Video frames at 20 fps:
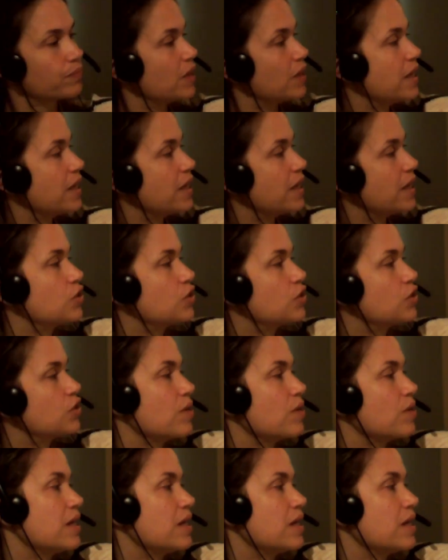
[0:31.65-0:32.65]

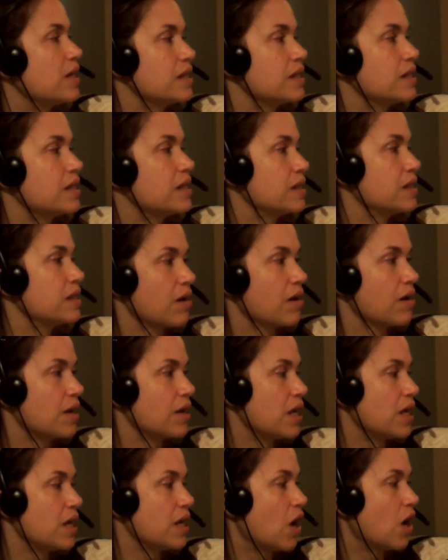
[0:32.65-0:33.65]
history is the
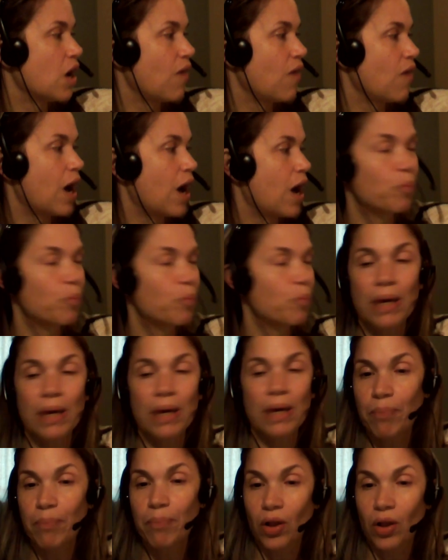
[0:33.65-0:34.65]
study of how
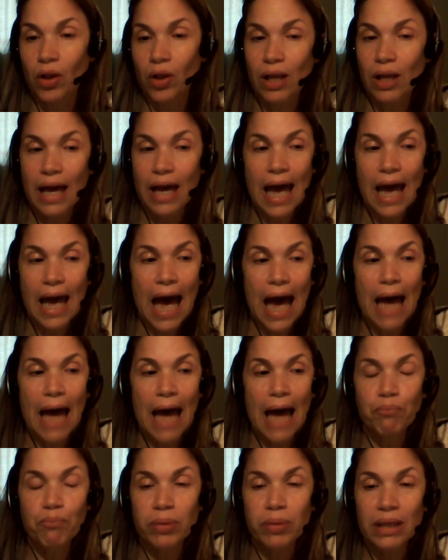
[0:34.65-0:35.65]
people
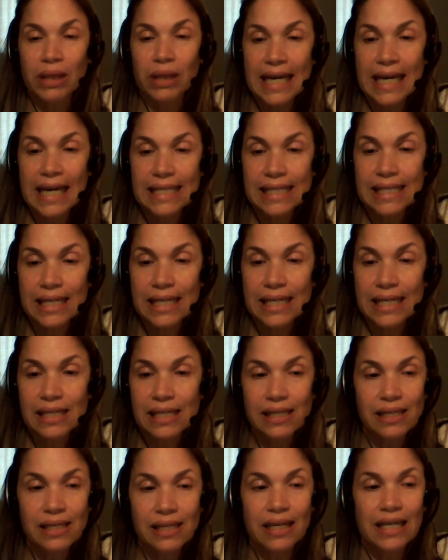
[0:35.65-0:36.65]
and
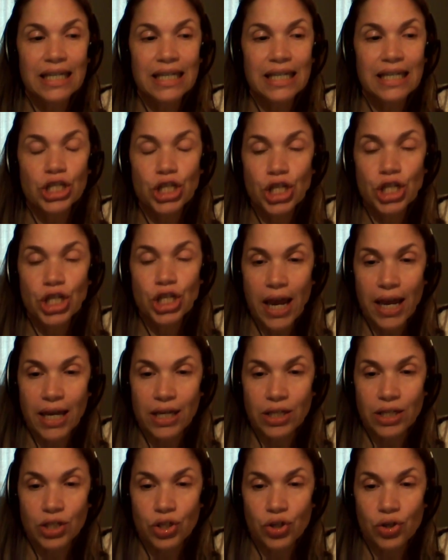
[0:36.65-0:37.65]
places
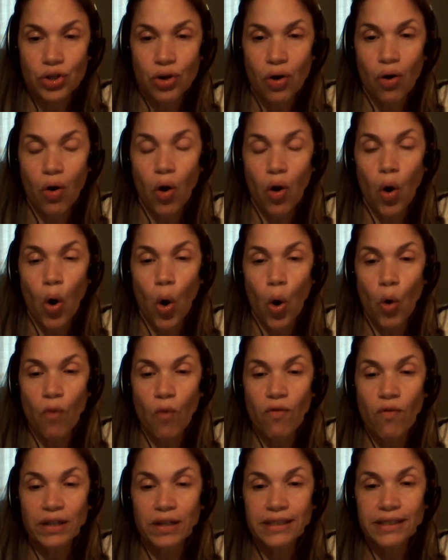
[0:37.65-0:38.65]
change
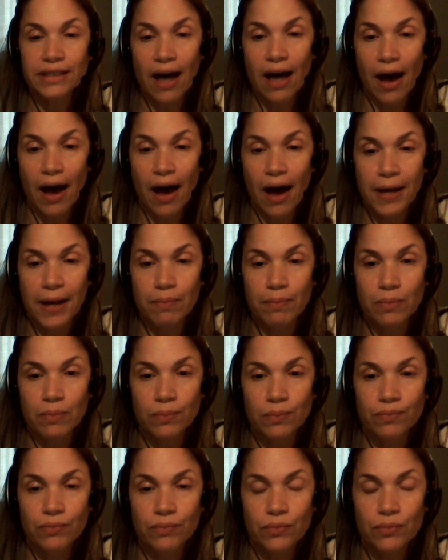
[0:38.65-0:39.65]
over time.
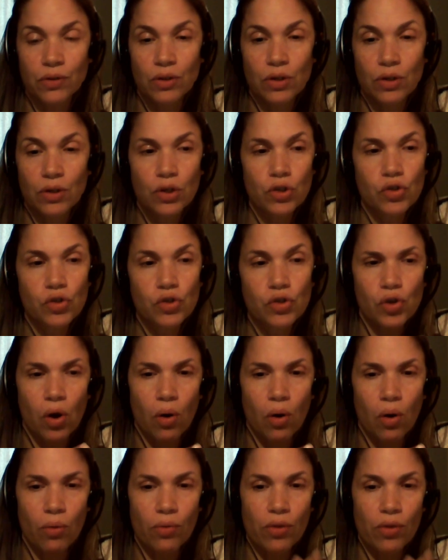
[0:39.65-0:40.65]

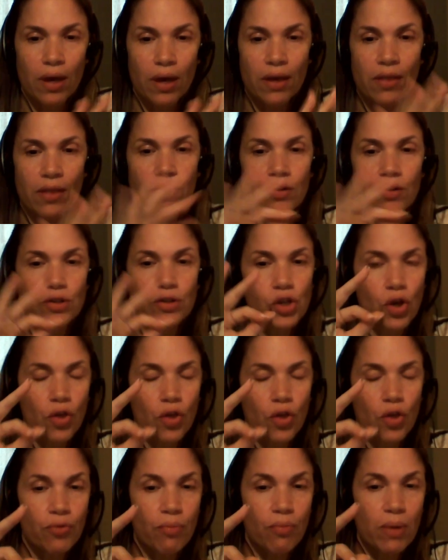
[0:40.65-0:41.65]
So there's
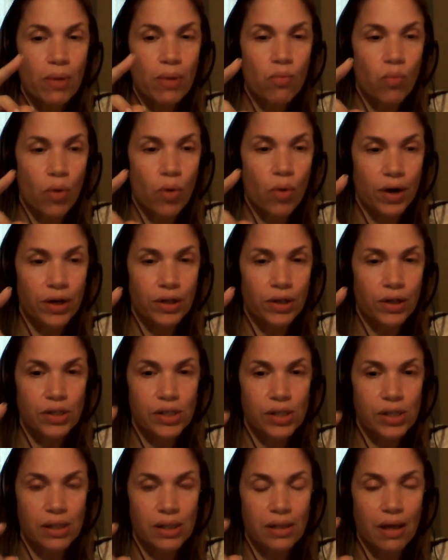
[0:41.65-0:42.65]
three
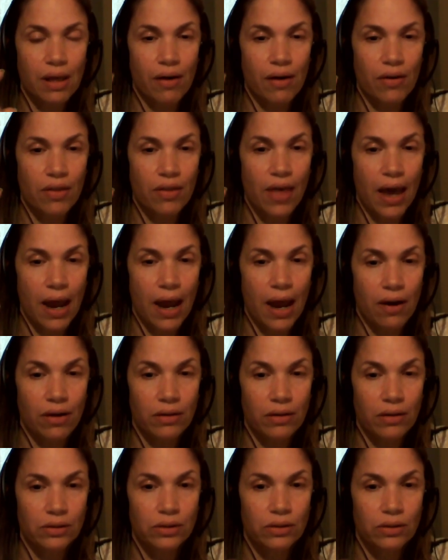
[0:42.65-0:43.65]
words that are
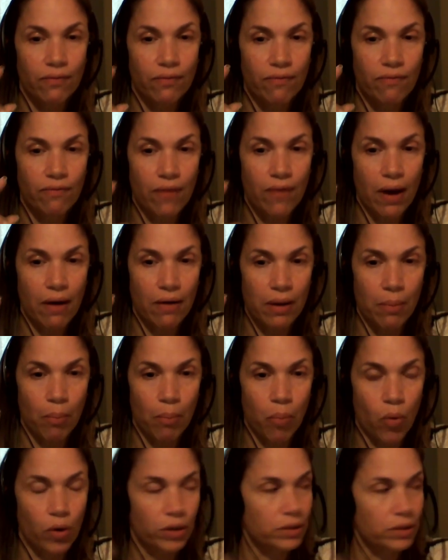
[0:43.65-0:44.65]
there, very
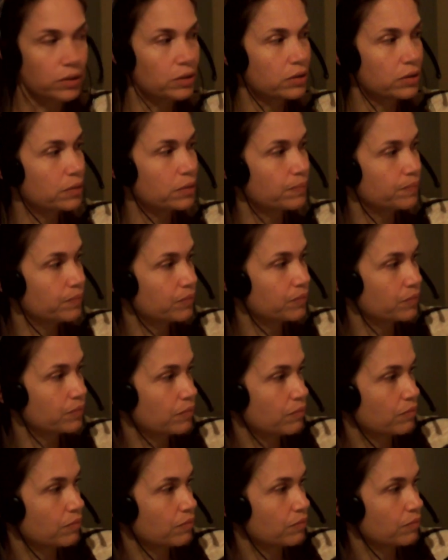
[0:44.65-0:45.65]
important:
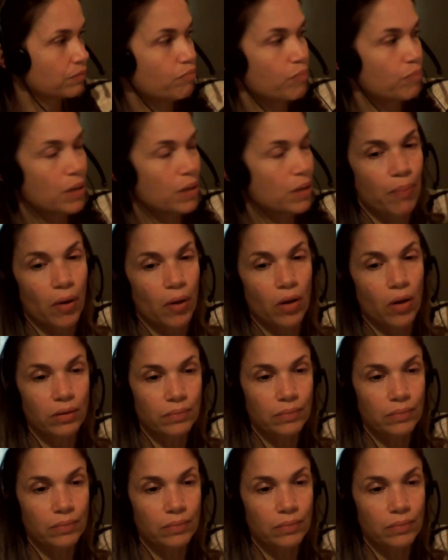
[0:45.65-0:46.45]
people,